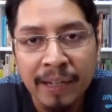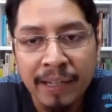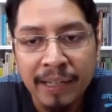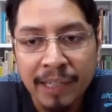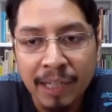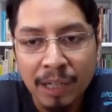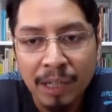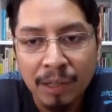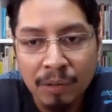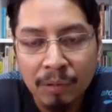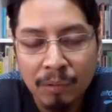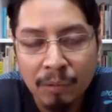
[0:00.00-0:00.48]

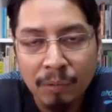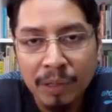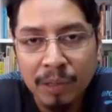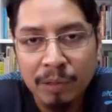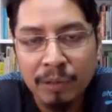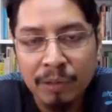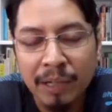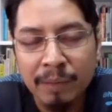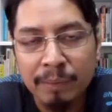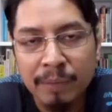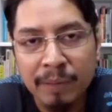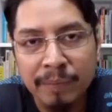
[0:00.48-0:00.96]
Now, what
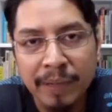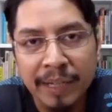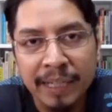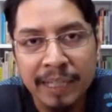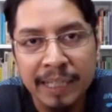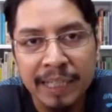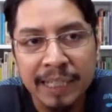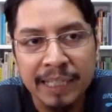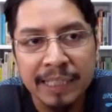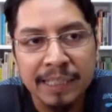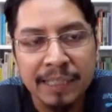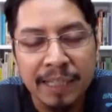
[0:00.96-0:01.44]
do I mean by
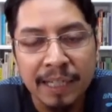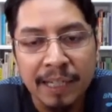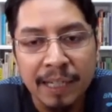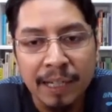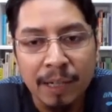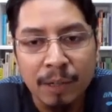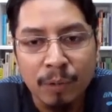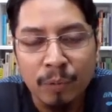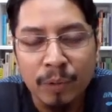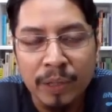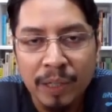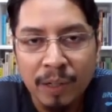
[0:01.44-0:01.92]
this?
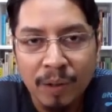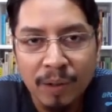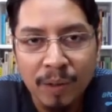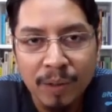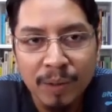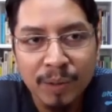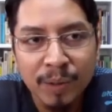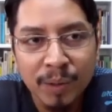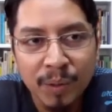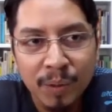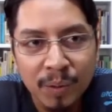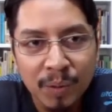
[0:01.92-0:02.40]
We
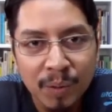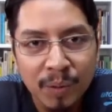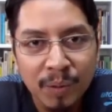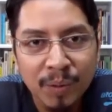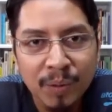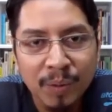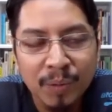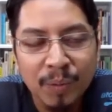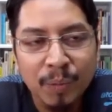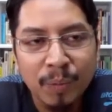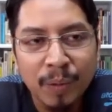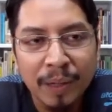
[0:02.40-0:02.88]
all
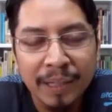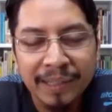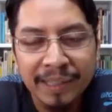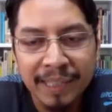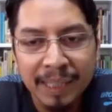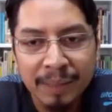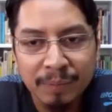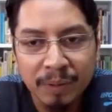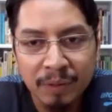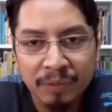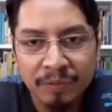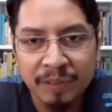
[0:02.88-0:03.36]
know what
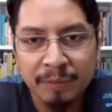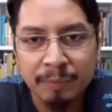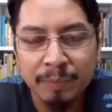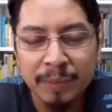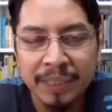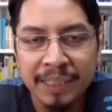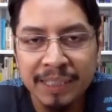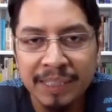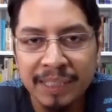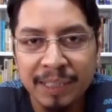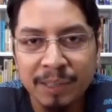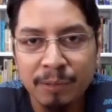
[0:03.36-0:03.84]
type of a
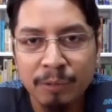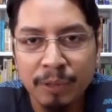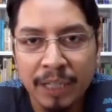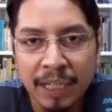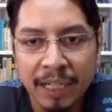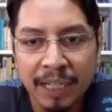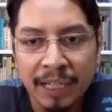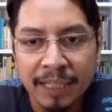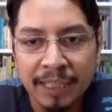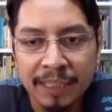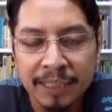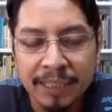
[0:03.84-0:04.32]
person we
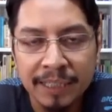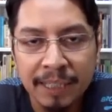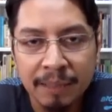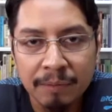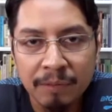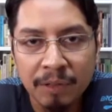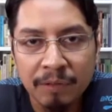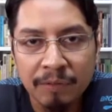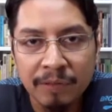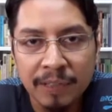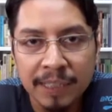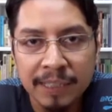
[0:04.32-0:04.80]
are. Some
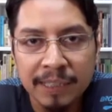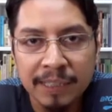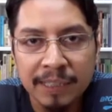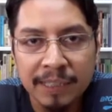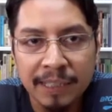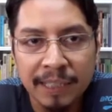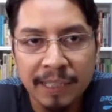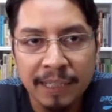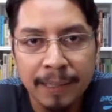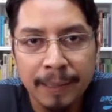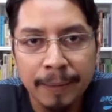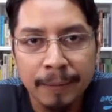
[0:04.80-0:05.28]
of us
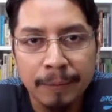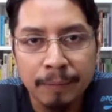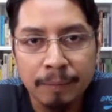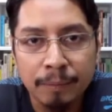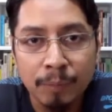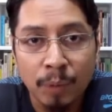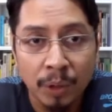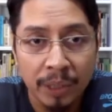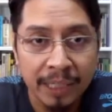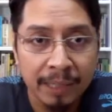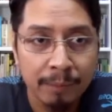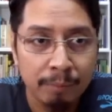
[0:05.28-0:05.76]
are
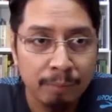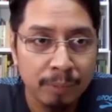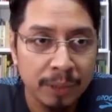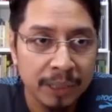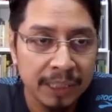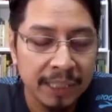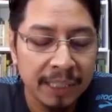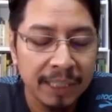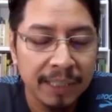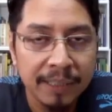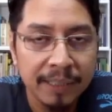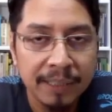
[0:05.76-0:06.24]
morning
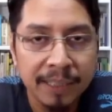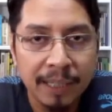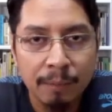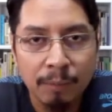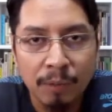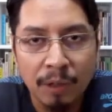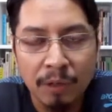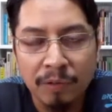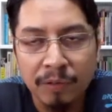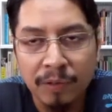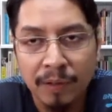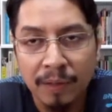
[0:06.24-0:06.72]
person, some
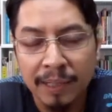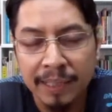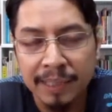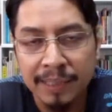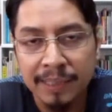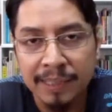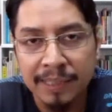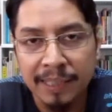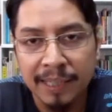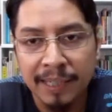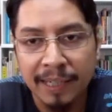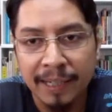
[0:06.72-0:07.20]
of
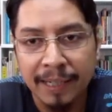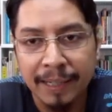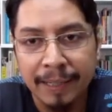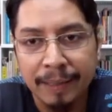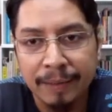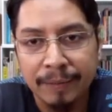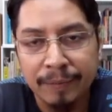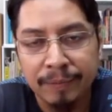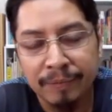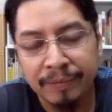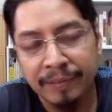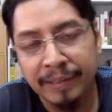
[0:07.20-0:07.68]
us are
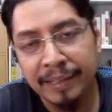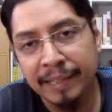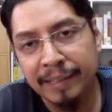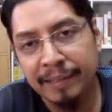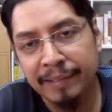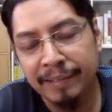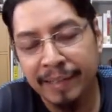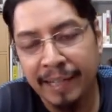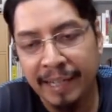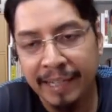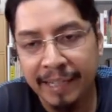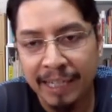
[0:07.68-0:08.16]

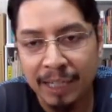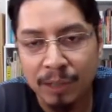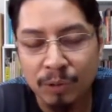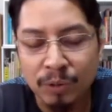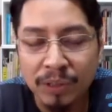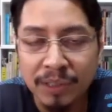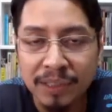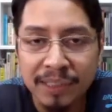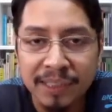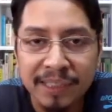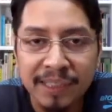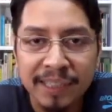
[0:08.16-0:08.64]
night
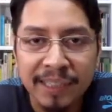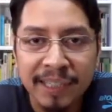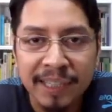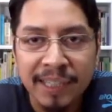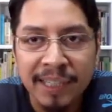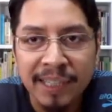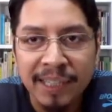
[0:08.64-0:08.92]
owls.